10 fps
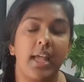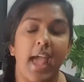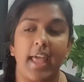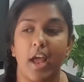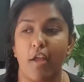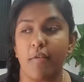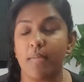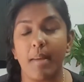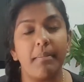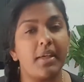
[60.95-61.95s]
and I
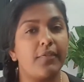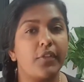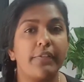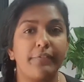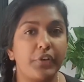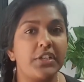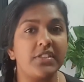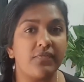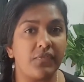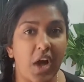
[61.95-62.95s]
remember for the first
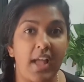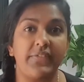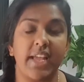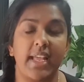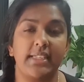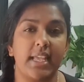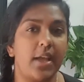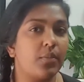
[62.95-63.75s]
5 days, it